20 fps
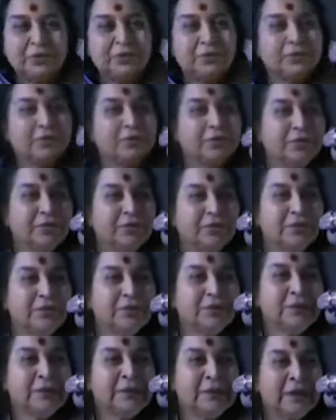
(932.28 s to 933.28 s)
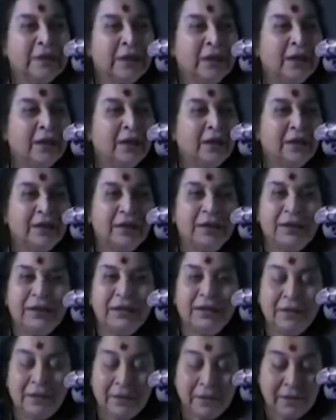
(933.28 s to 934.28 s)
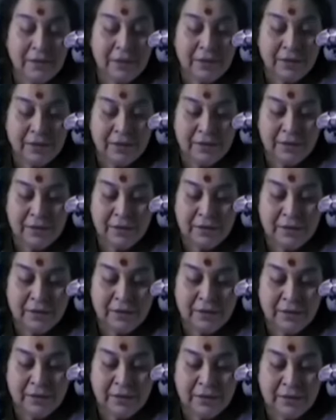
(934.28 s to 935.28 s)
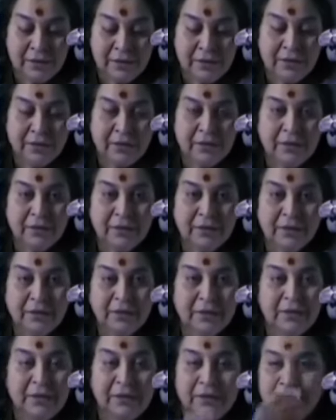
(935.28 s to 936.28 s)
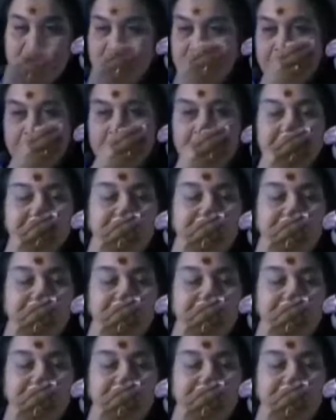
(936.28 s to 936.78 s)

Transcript: (silence)